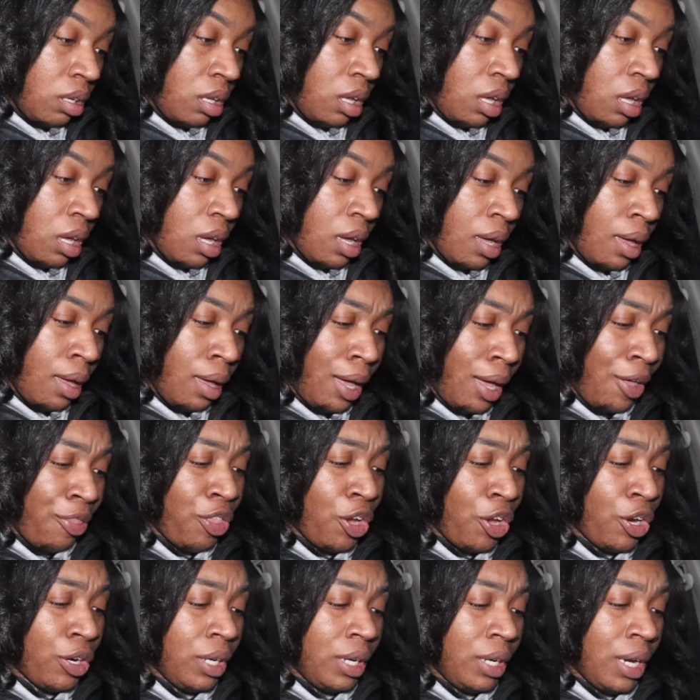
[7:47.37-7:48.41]
Yeah, I got
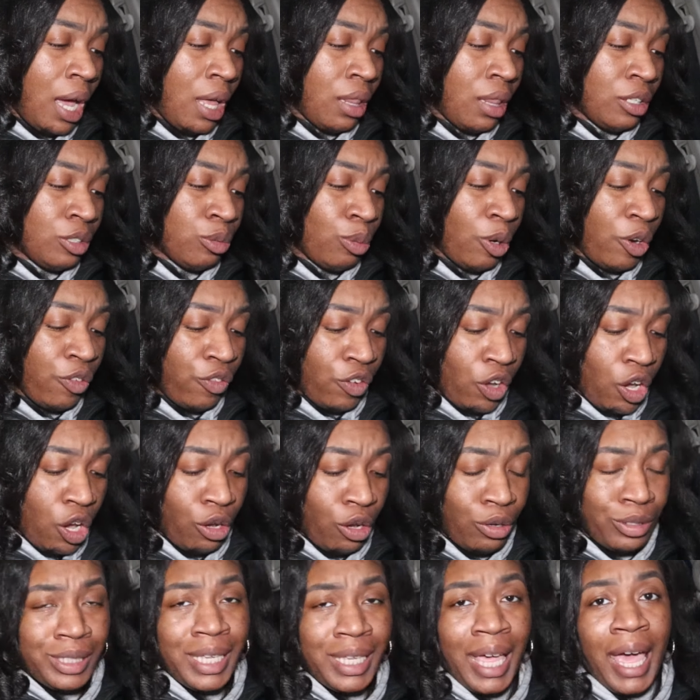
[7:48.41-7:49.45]
thirty dollars worth of
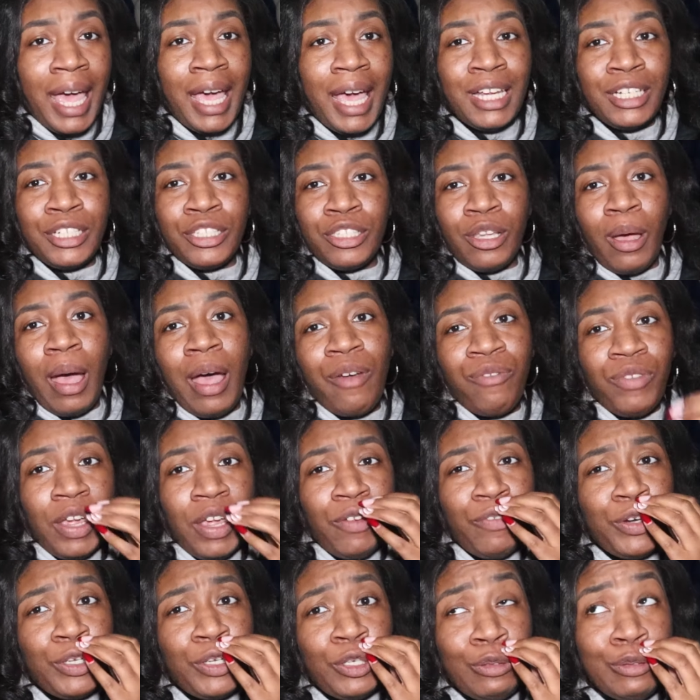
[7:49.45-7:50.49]
Kohl's cash. So I've
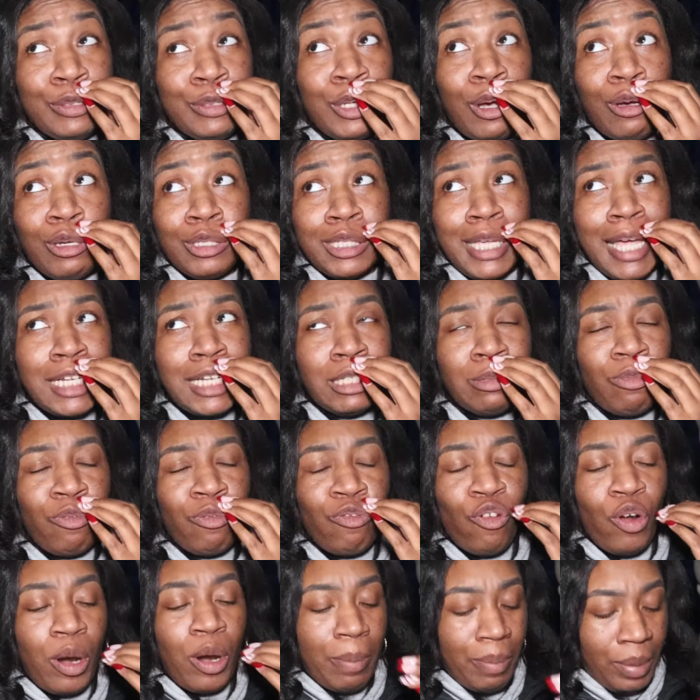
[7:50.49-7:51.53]
never used Kohl's cash
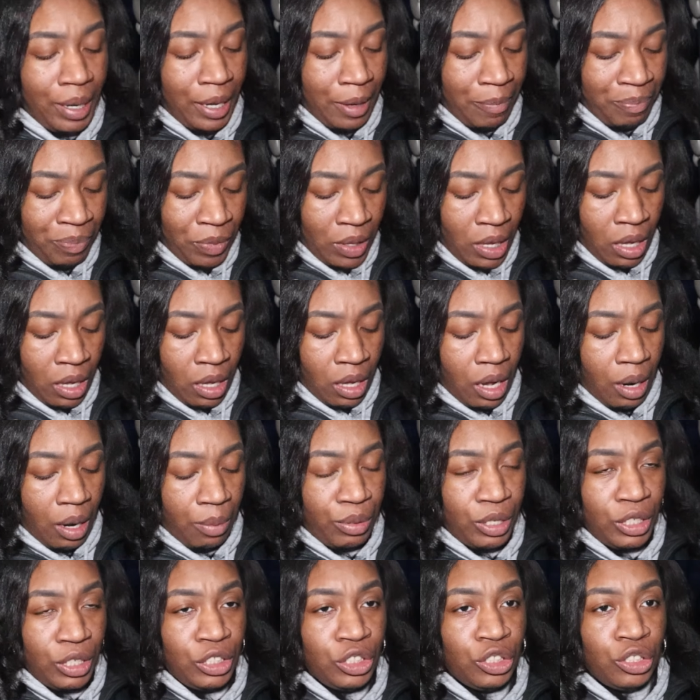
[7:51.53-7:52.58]
before, but I'm
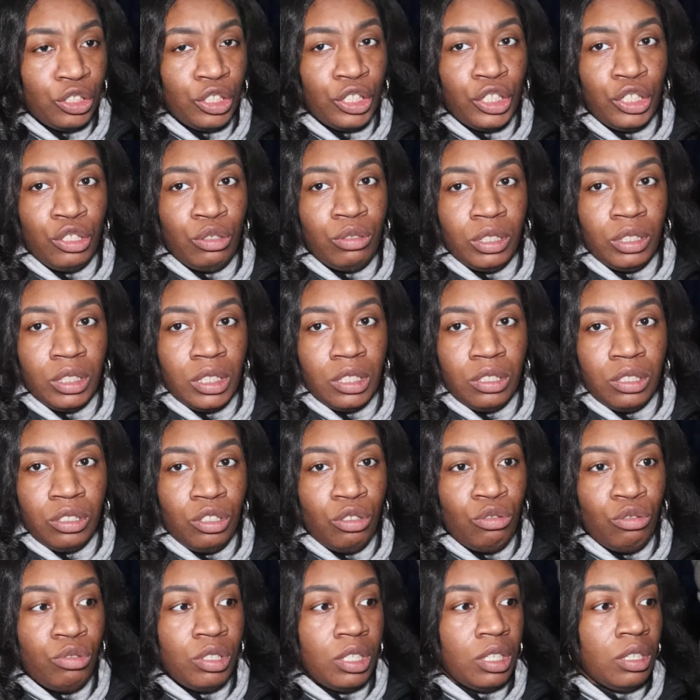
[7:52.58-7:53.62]
pretty sure you can just
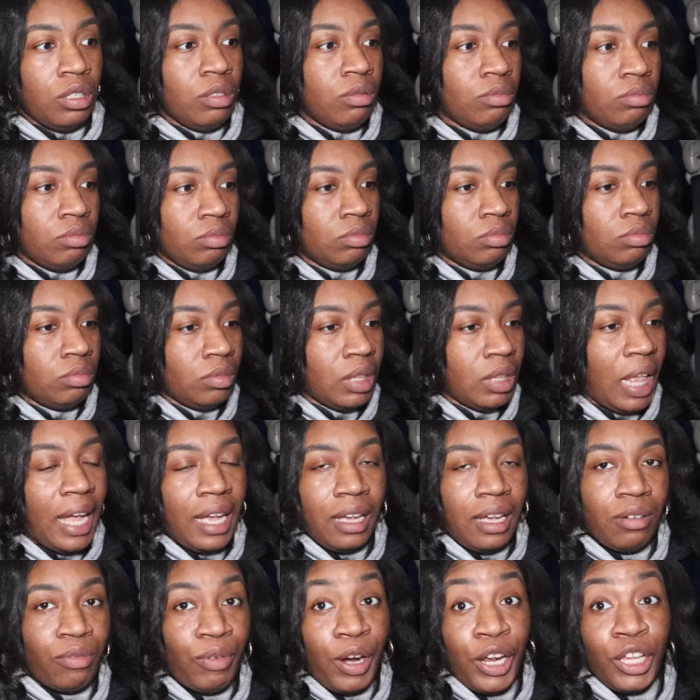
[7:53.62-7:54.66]
use it
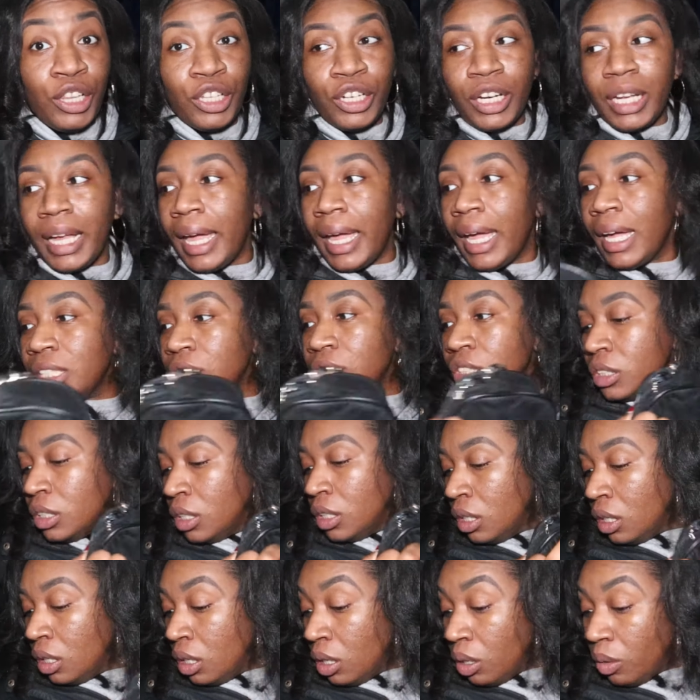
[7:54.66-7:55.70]
like regular cash.
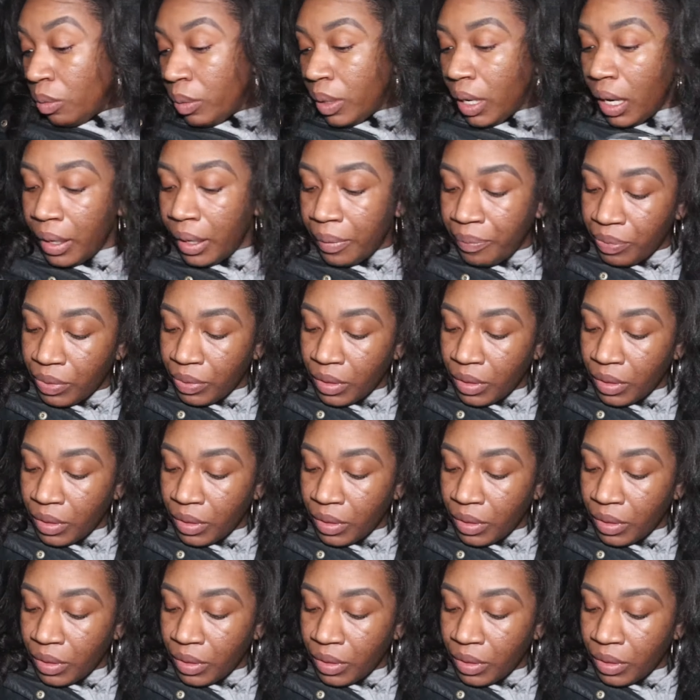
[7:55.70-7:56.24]
Yeah.